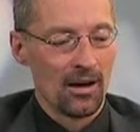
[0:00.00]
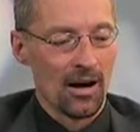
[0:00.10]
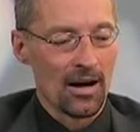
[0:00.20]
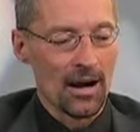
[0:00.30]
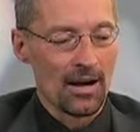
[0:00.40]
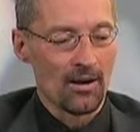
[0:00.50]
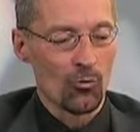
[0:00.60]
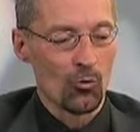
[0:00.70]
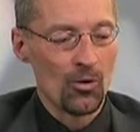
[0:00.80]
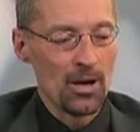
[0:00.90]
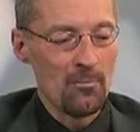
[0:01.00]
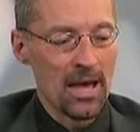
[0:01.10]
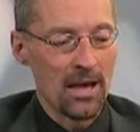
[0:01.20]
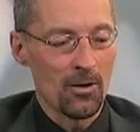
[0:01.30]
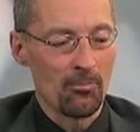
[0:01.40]
uh, we
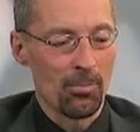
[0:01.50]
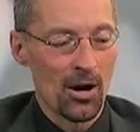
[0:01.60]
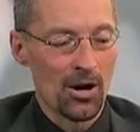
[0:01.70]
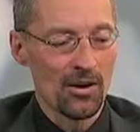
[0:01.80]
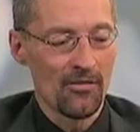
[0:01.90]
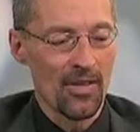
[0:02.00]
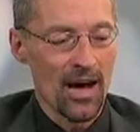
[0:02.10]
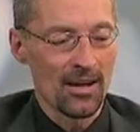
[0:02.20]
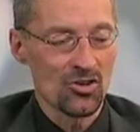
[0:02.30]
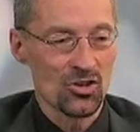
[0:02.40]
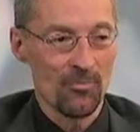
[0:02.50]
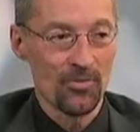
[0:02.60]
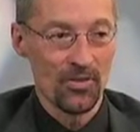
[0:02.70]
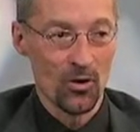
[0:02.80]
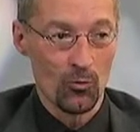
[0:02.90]
make part of that
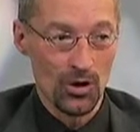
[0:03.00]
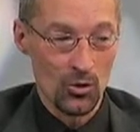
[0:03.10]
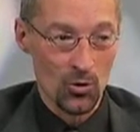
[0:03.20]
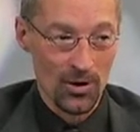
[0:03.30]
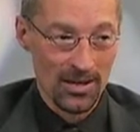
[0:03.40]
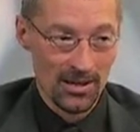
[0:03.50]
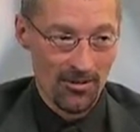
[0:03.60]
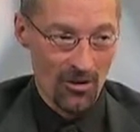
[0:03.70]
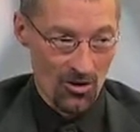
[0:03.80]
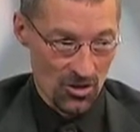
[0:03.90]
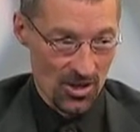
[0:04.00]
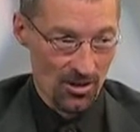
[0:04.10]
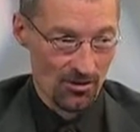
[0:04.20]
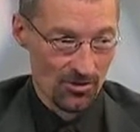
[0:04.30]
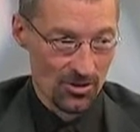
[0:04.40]
something that we do in and of
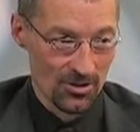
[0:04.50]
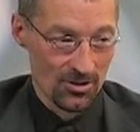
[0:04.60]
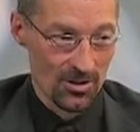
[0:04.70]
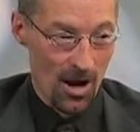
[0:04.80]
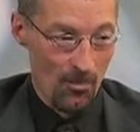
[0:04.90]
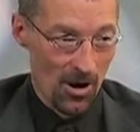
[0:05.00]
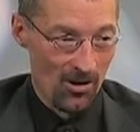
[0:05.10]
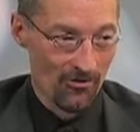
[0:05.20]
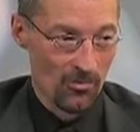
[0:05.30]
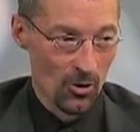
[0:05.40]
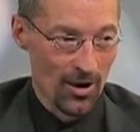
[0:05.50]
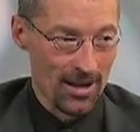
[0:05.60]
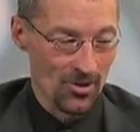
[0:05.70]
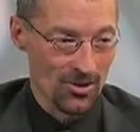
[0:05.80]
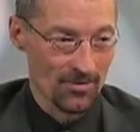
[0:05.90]
ourselves, apart from
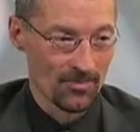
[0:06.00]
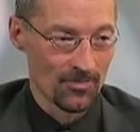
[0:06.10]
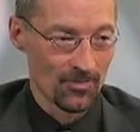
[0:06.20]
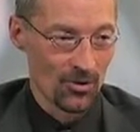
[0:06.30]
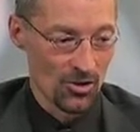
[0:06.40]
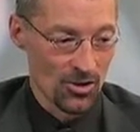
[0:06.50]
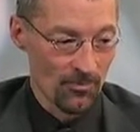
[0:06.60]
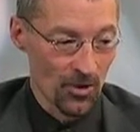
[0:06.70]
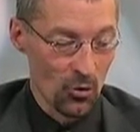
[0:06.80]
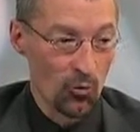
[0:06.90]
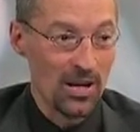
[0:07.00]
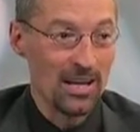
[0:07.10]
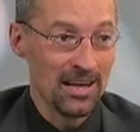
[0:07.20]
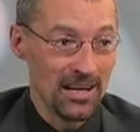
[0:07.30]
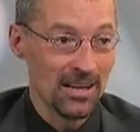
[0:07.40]
grace. There's something
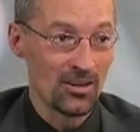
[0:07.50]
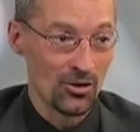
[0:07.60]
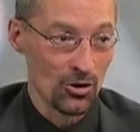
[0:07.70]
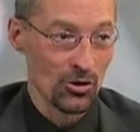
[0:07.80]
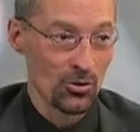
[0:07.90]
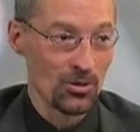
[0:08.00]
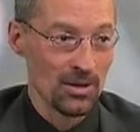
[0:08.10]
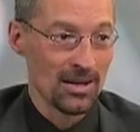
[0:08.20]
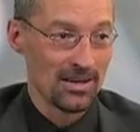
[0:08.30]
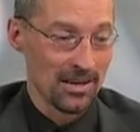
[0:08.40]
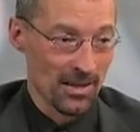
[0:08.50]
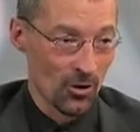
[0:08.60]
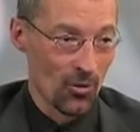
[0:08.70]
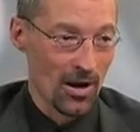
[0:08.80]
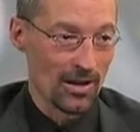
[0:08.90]
we need to do to get
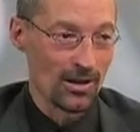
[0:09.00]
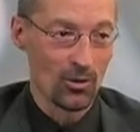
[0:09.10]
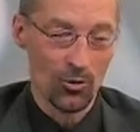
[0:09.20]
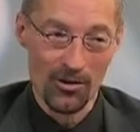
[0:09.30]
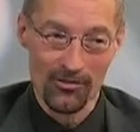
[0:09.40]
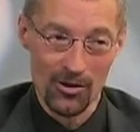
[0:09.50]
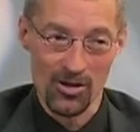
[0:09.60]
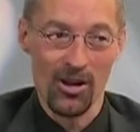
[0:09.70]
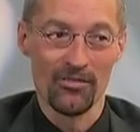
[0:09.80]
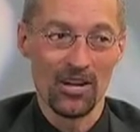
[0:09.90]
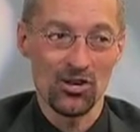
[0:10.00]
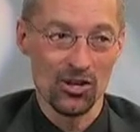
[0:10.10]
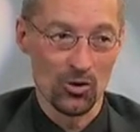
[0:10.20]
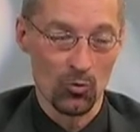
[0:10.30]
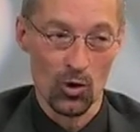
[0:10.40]
it right in order for
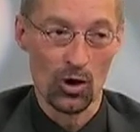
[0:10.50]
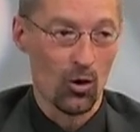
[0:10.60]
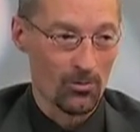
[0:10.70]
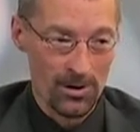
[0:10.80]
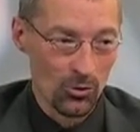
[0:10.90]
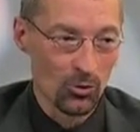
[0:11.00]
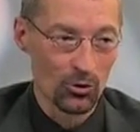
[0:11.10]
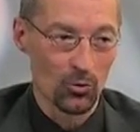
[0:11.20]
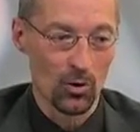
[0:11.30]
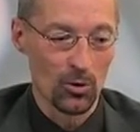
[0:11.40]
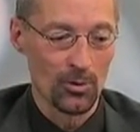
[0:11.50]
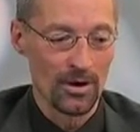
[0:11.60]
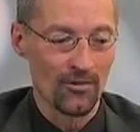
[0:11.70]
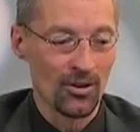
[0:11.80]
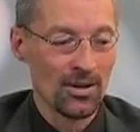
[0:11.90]
salvation to work or renewal to work or
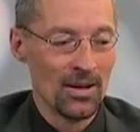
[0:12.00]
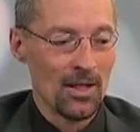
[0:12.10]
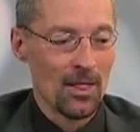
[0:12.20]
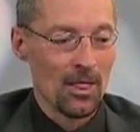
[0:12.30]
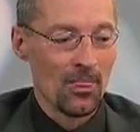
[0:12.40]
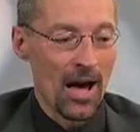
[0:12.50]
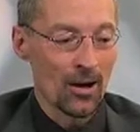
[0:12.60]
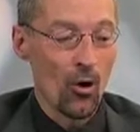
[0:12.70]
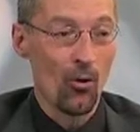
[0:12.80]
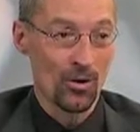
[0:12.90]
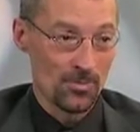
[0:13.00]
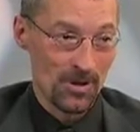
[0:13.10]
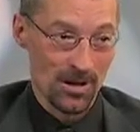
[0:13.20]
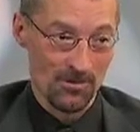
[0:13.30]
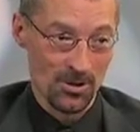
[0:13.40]
whatever. That always
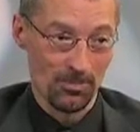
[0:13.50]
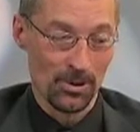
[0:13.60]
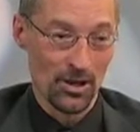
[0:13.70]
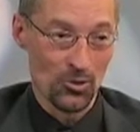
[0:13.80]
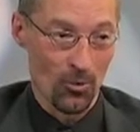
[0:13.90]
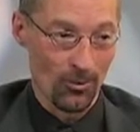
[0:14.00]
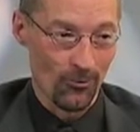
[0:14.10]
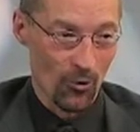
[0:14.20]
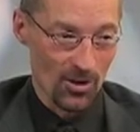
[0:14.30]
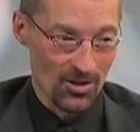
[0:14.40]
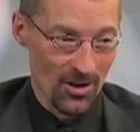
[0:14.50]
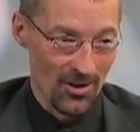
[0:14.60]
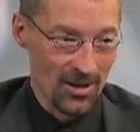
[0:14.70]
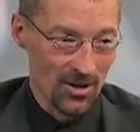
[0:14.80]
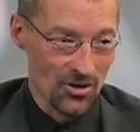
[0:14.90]
becomes the place where we focus
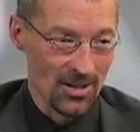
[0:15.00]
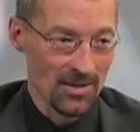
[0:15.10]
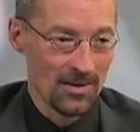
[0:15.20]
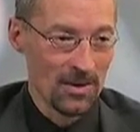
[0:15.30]
our energy,